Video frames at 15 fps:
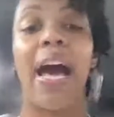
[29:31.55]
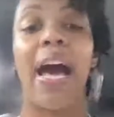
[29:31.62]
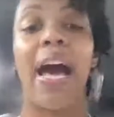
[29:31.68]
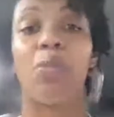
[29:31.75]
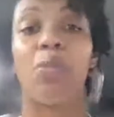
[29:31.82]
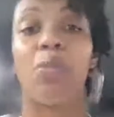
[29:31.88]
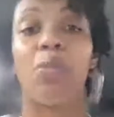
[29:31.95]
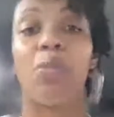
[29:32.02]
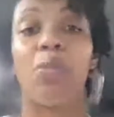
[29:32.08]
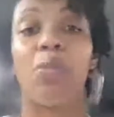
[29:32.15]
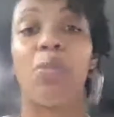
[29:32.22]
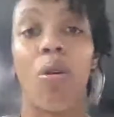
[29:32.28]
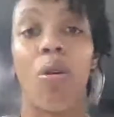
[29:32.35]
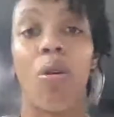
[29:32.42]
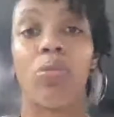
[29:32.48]
I'm bringing
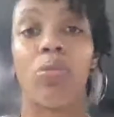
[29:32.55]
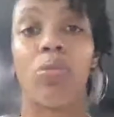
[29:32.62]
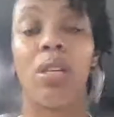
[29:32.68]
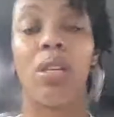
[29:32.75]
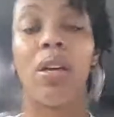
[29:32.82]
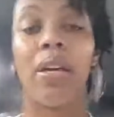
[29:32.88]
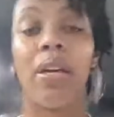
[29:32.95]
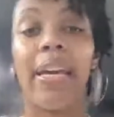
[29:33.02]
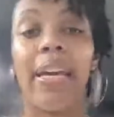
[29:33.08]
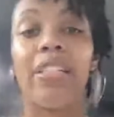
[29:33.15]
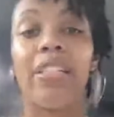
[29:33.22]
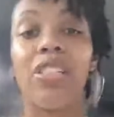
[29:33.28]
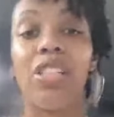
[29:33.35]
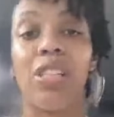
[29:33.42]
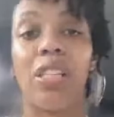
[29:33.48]
my SMART
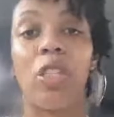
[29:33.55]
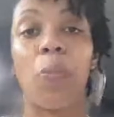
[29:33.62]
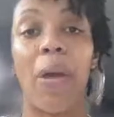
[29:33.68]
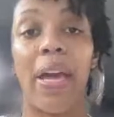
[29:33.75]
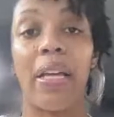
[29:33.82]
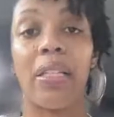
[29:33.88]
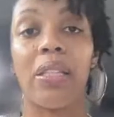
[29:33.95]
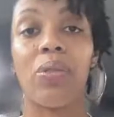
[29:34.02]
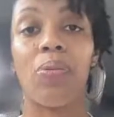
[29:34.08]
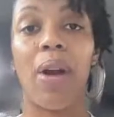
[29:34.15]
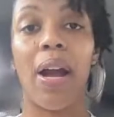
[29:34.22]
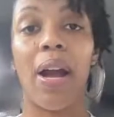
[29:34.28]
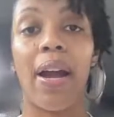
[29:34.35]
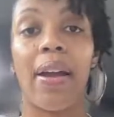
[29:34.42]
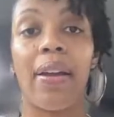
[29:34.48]
goals into
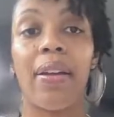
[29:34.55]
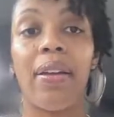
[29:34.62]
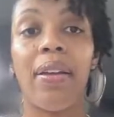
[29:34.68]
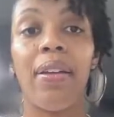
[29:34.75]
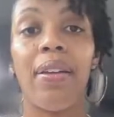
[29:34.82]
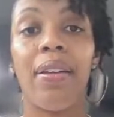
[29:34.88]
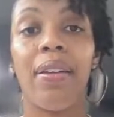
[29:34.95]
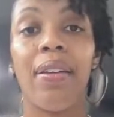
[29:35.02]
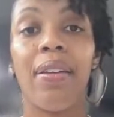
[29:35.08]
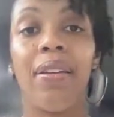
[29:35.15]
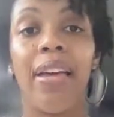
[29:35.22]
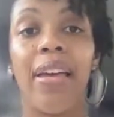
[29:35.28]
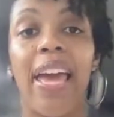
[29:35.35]
the space, right?